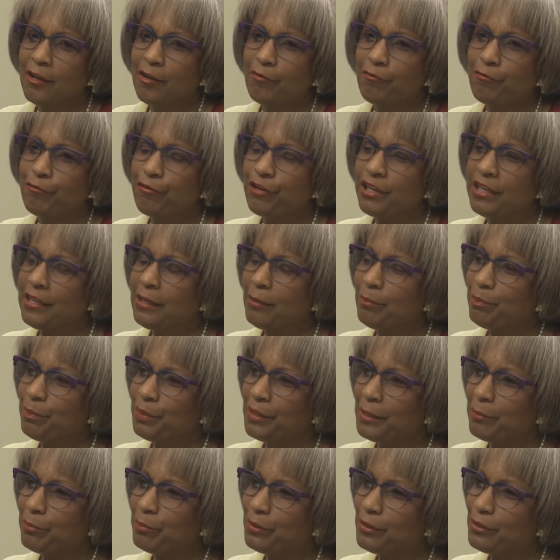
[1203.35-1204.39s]
freed up
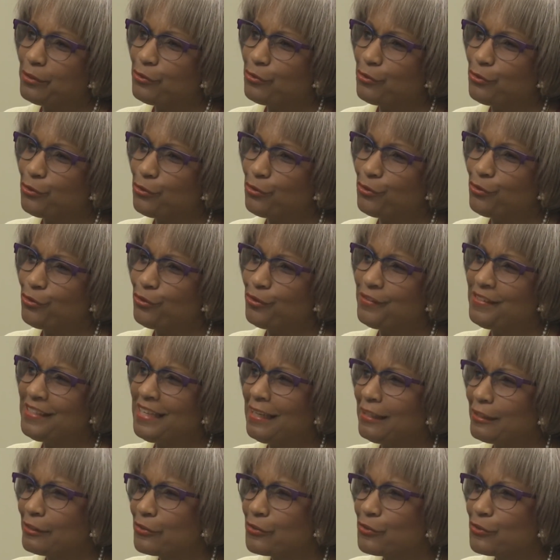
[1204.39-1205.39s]
people to tell